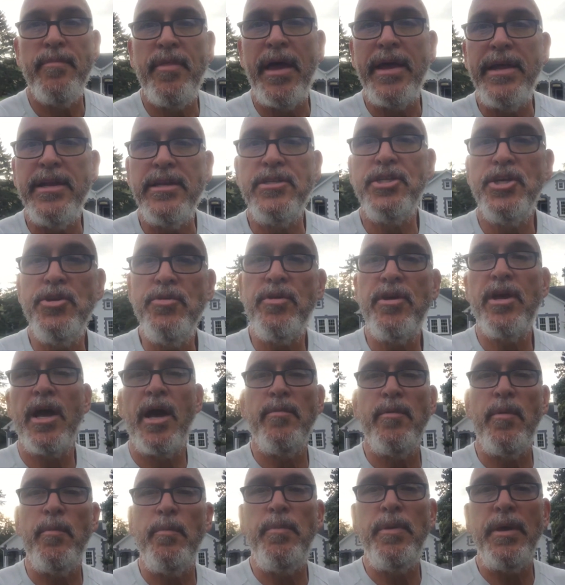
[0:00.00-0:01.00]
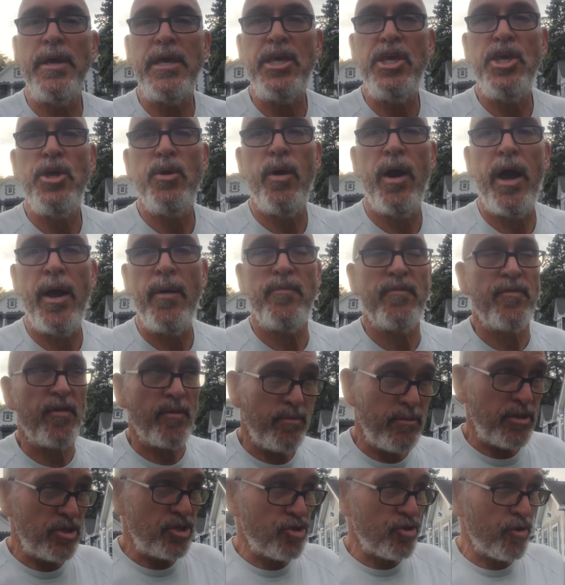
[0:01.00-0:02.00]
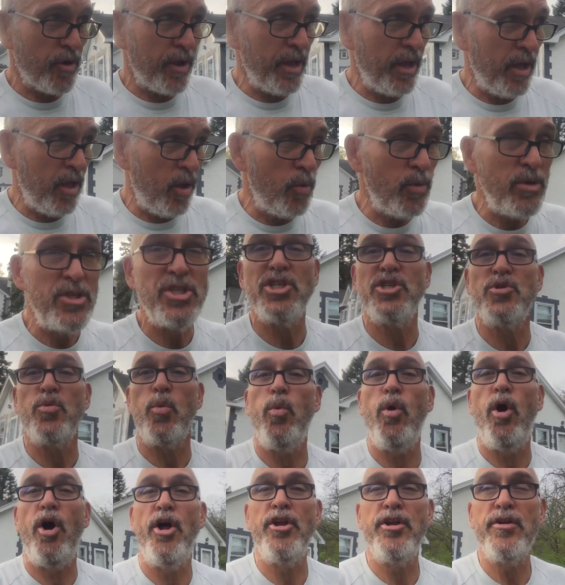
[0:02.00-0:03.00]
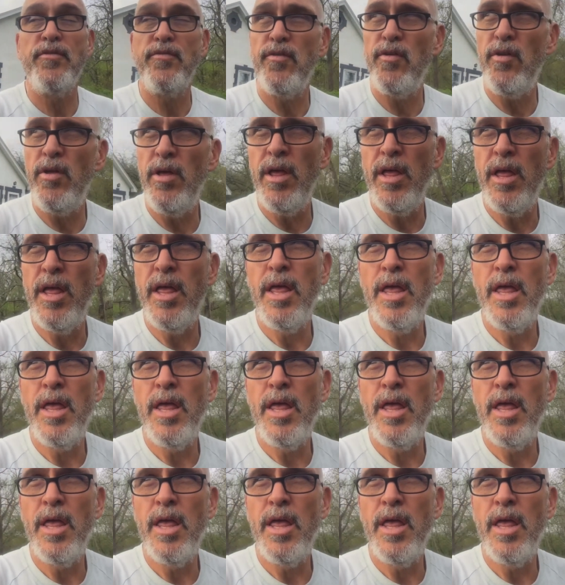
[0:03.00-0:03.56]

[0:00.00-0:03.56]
They do come and pick you up from the trail, which is wonderful.